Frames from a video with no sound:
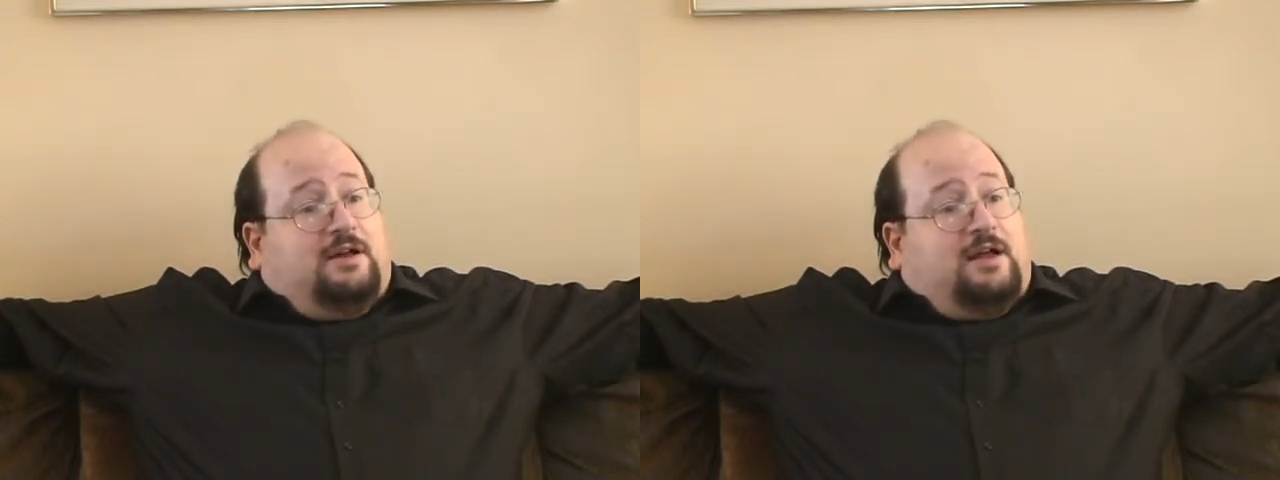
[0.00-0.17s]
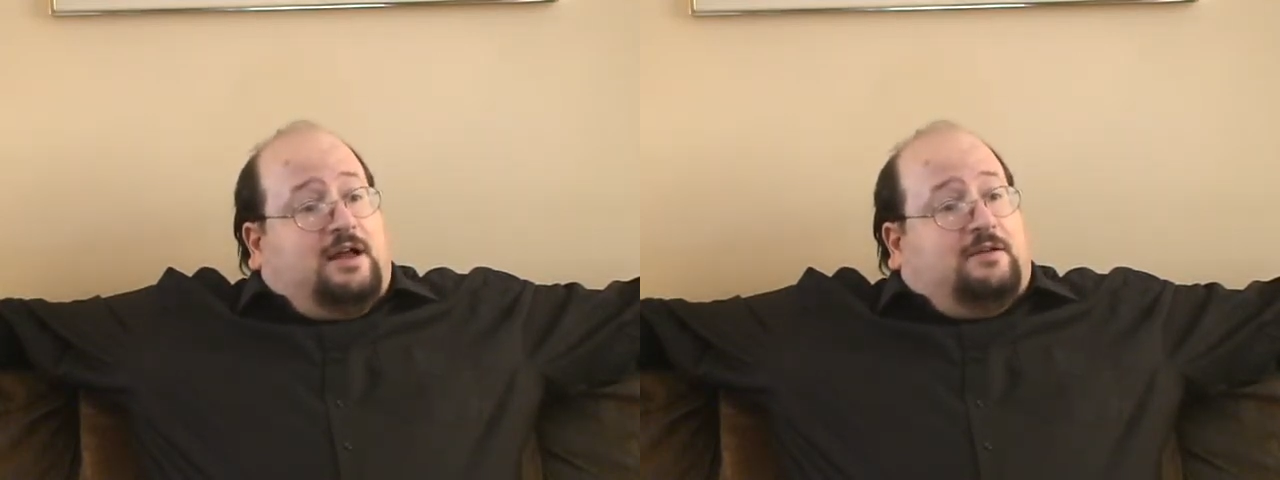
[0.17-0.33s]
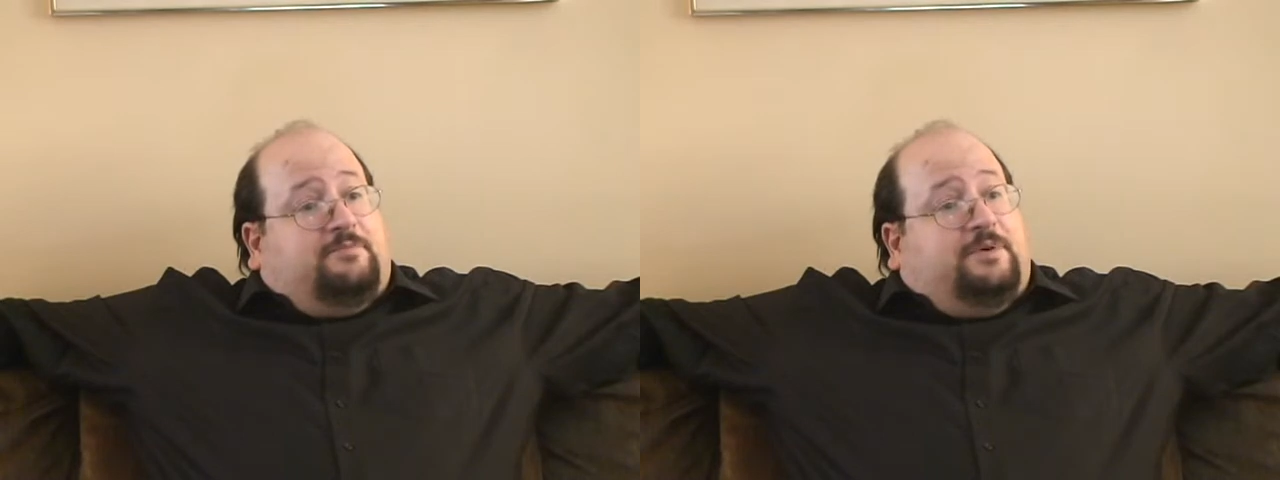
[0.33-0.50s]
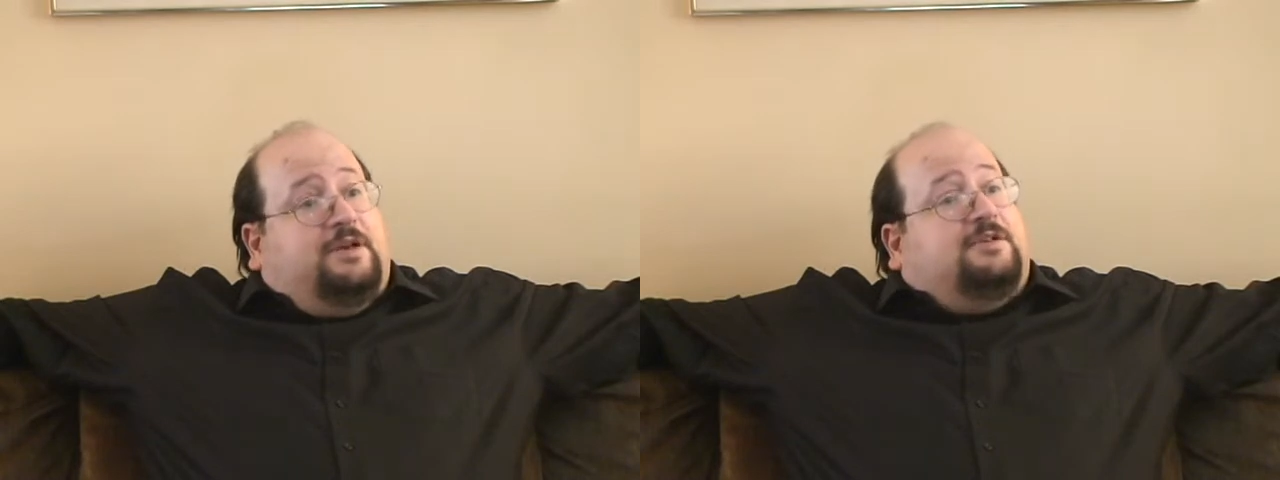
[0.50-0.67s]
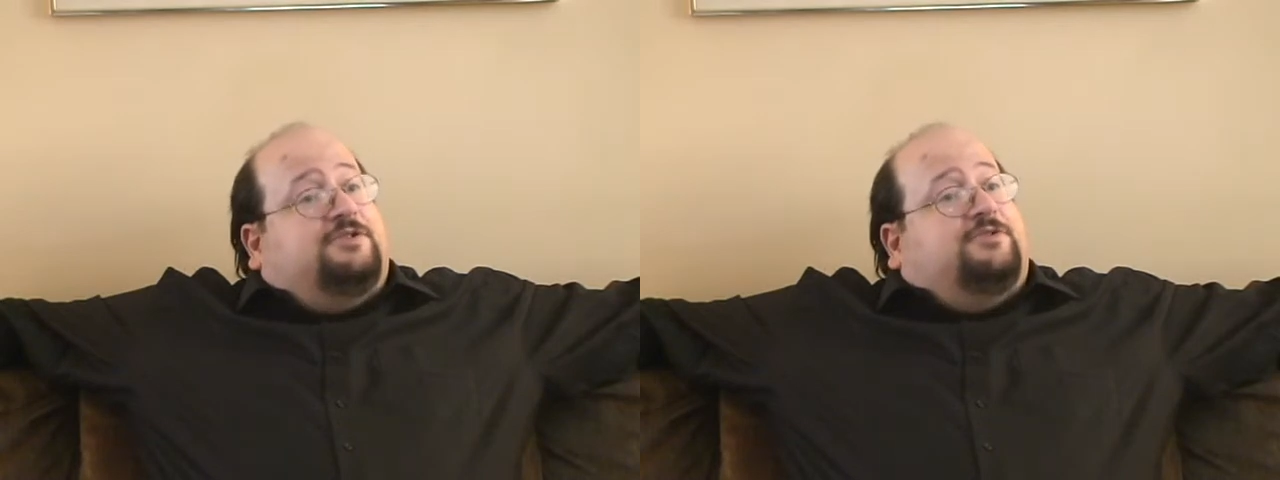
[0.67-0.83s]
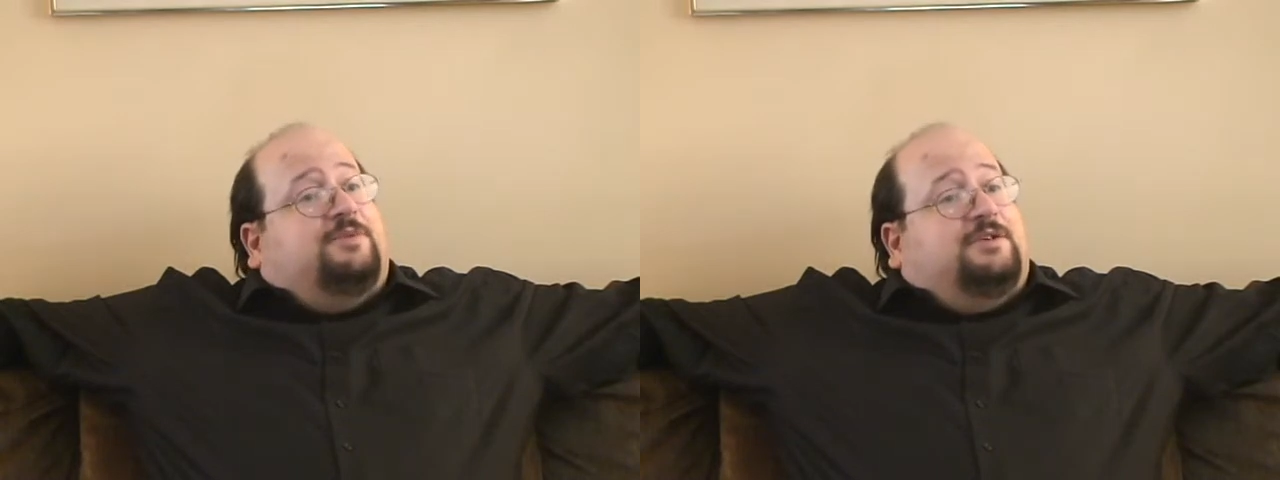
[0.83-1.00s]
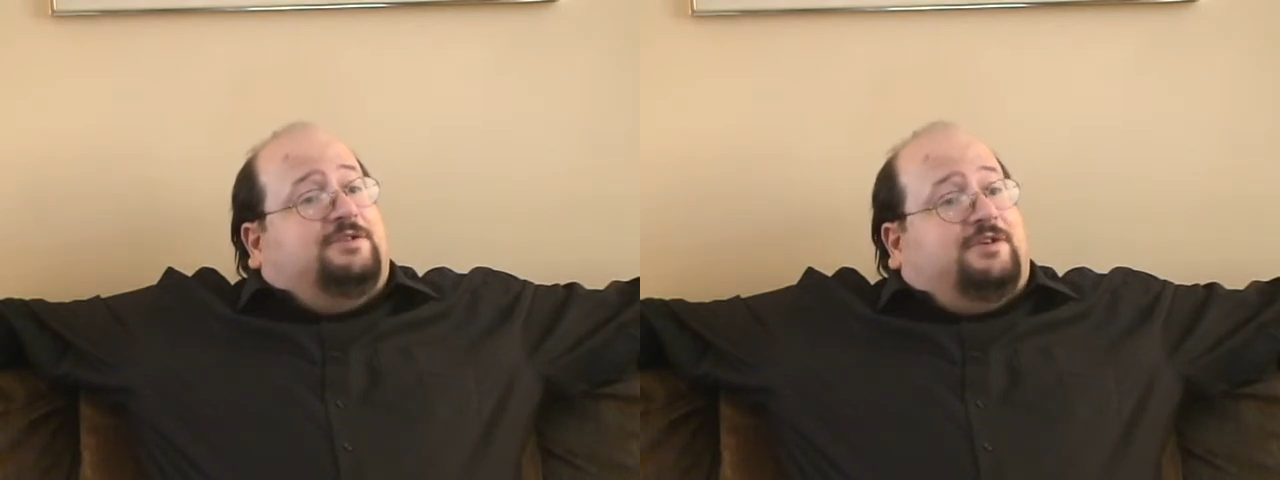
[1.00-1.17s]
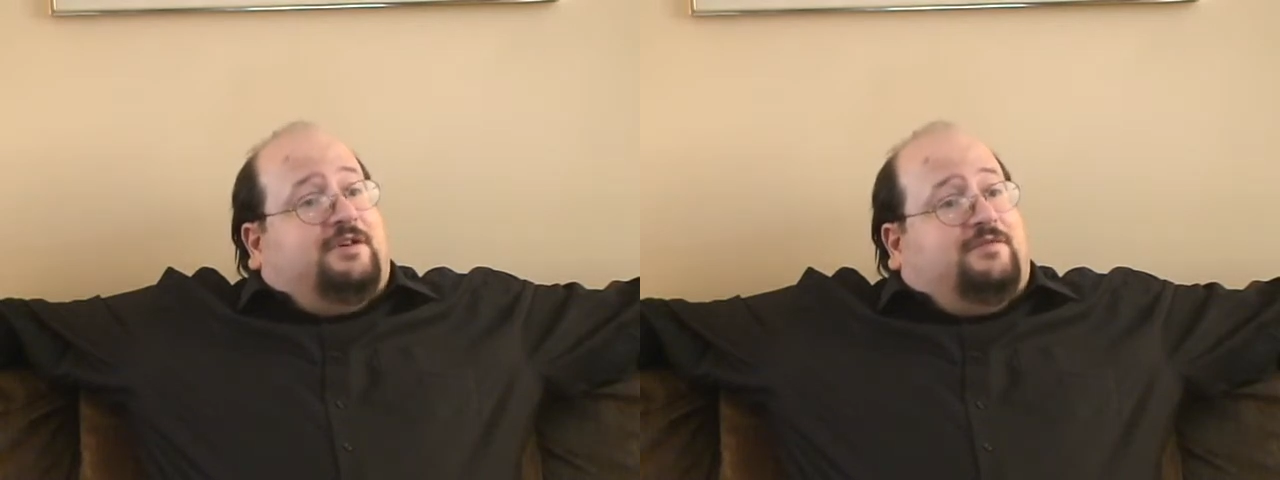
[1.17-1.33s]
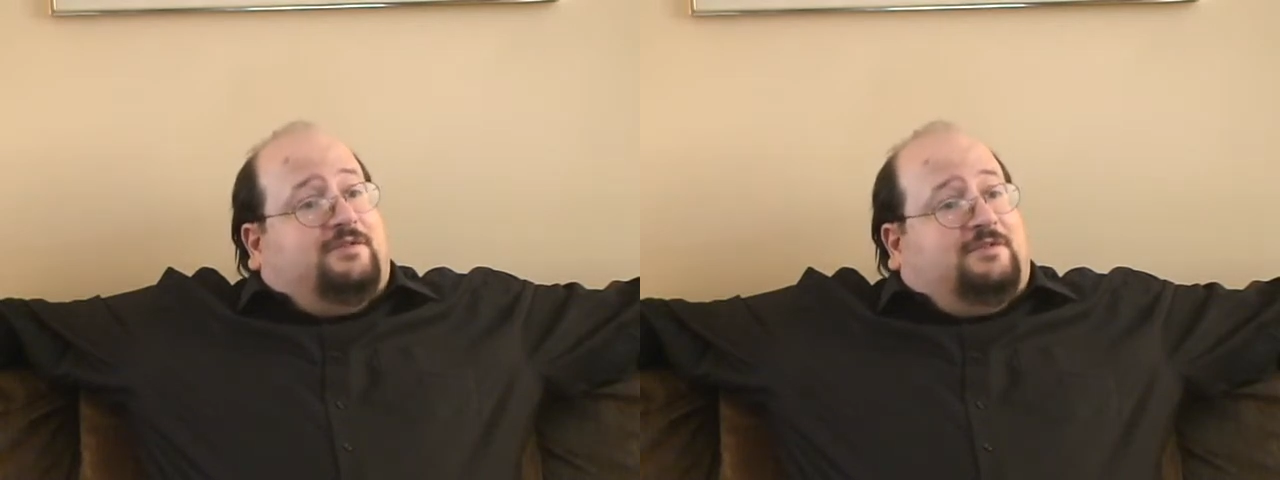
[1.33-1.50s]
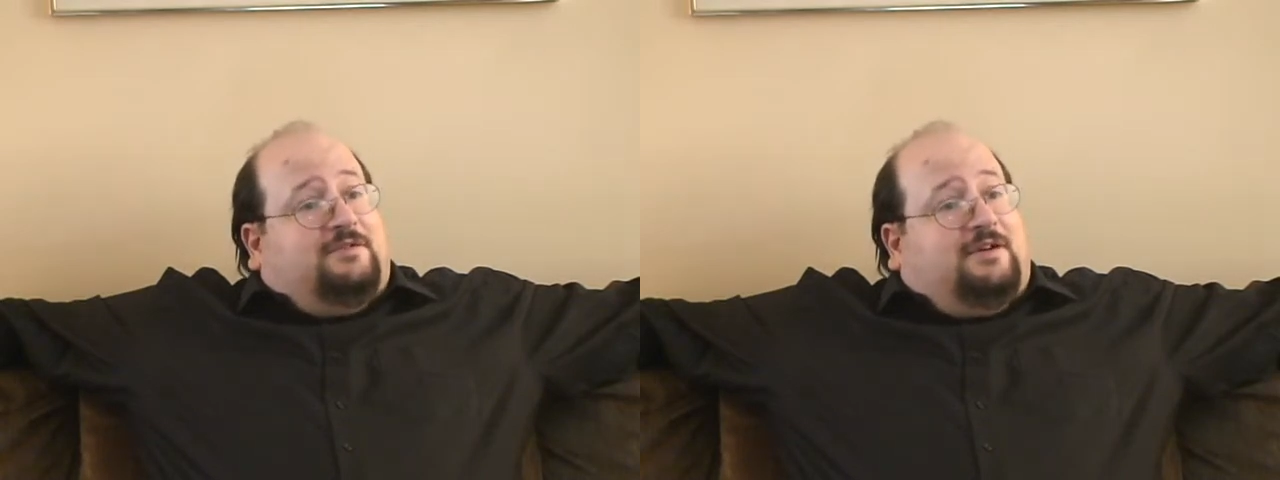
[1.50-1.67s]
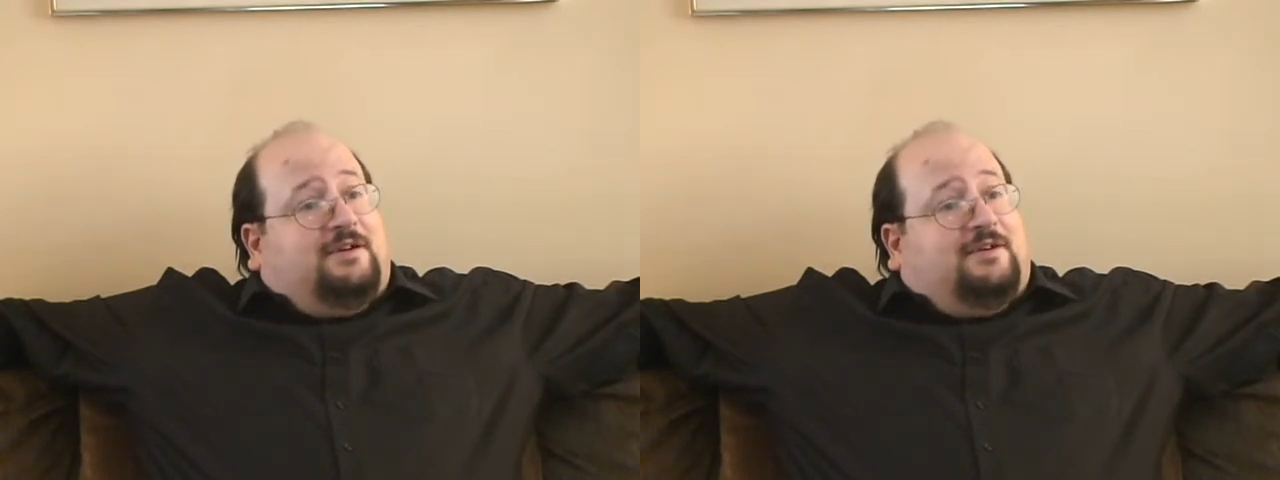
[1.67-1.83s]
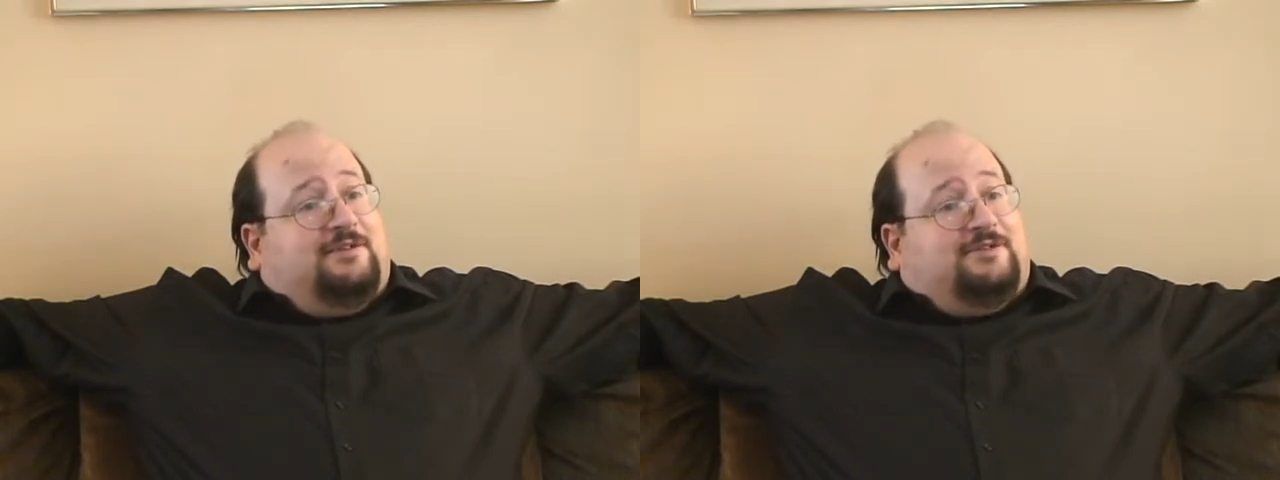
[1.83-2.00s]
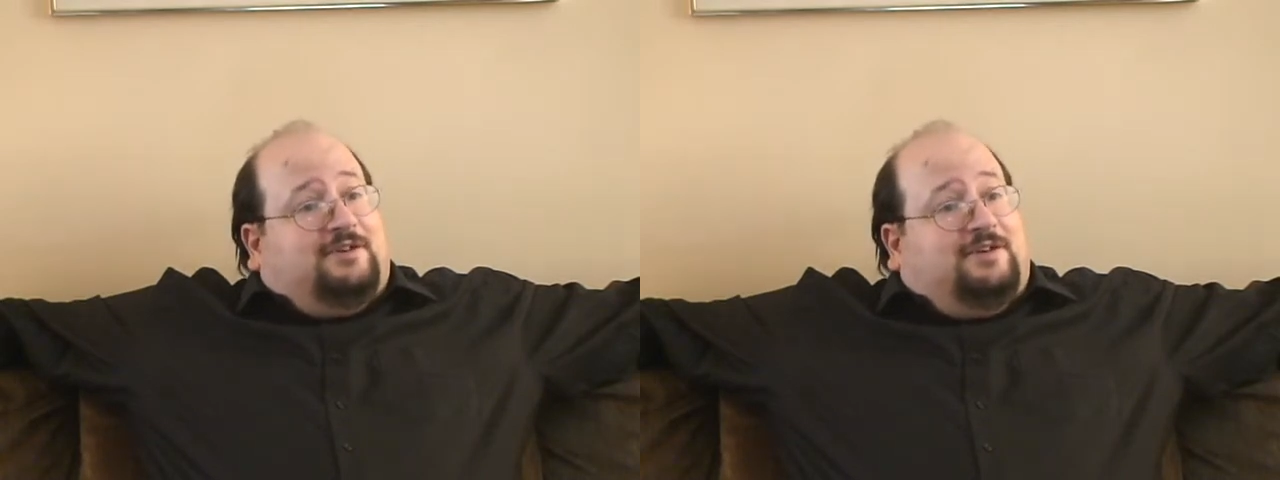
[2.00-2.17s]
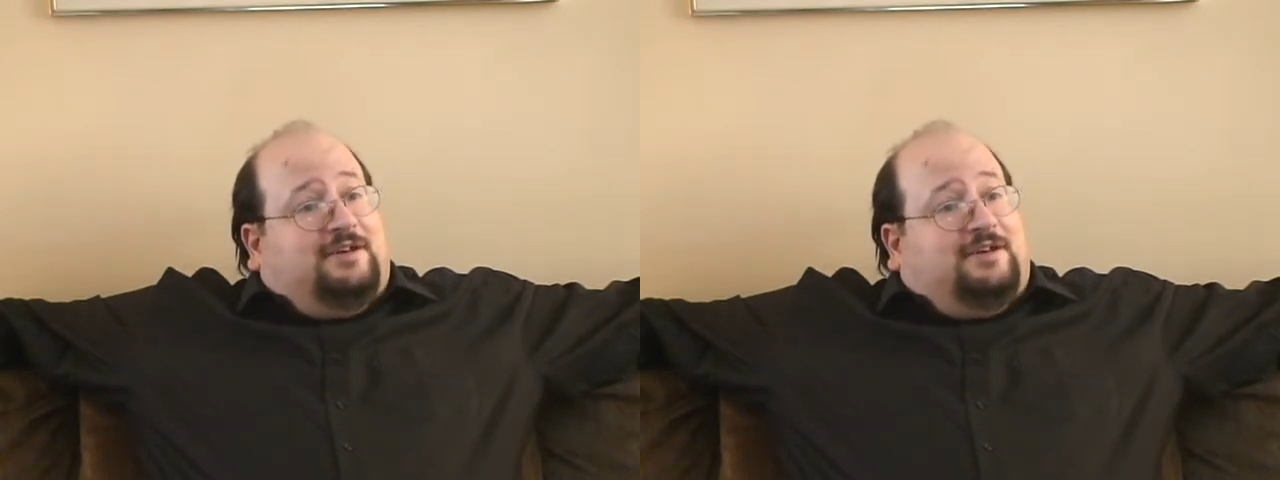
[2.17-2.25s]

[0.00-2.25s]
at PS 27 on St.